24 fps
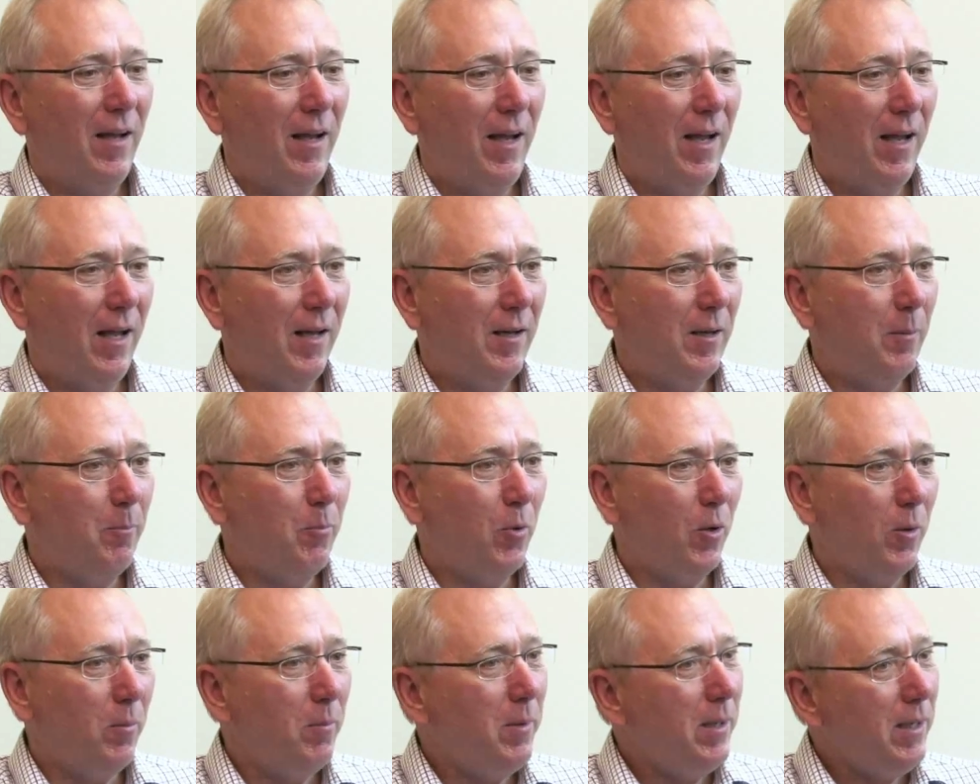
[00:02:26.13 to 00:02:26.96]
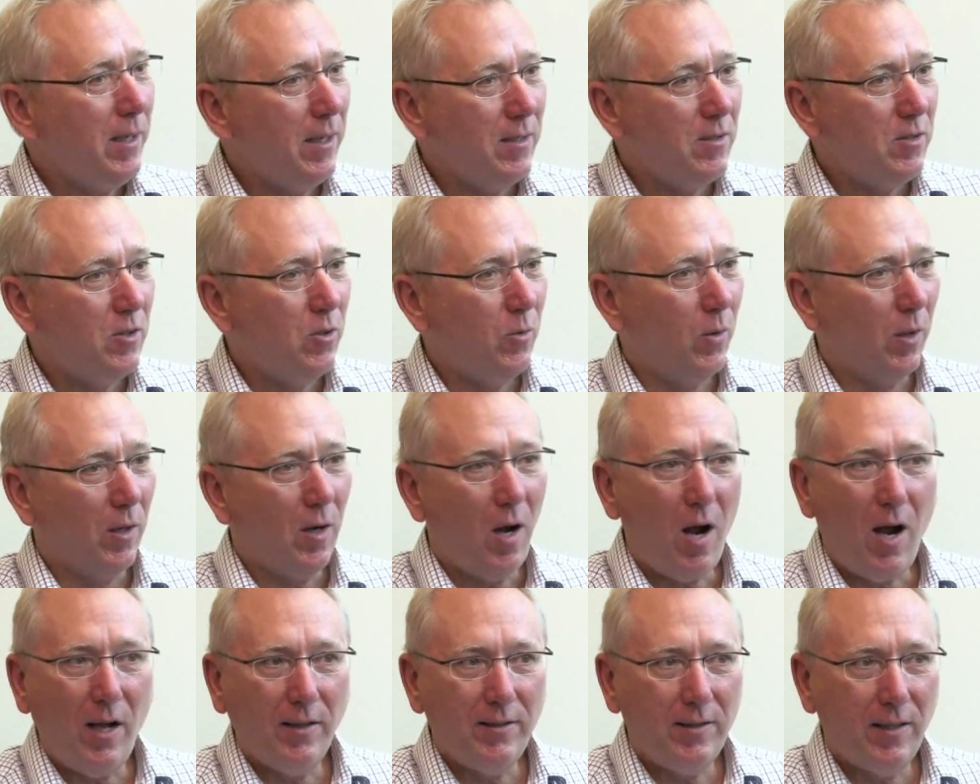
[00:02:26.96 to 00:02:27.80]
And it put me into a
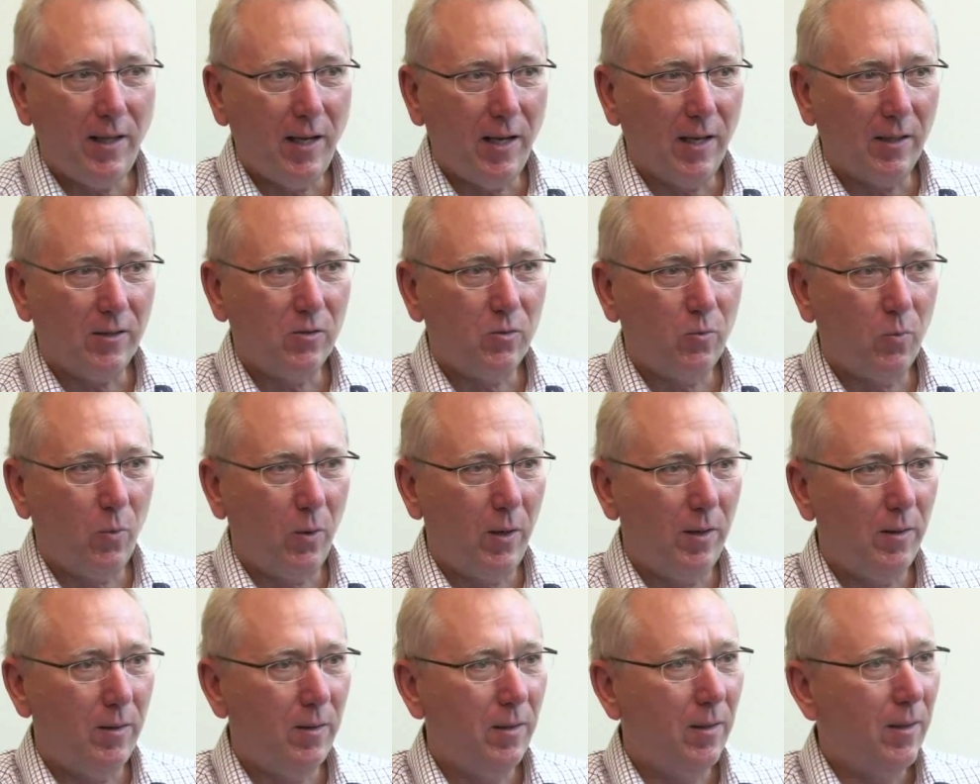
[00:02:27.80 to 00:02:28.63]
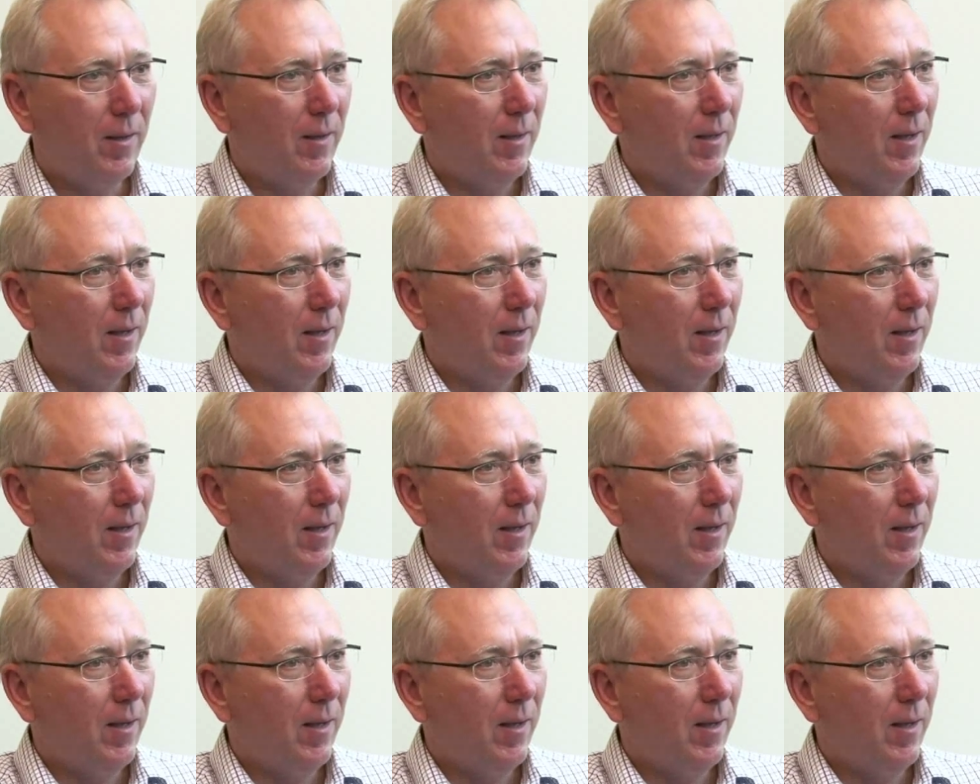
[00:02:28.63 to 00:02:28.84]
context with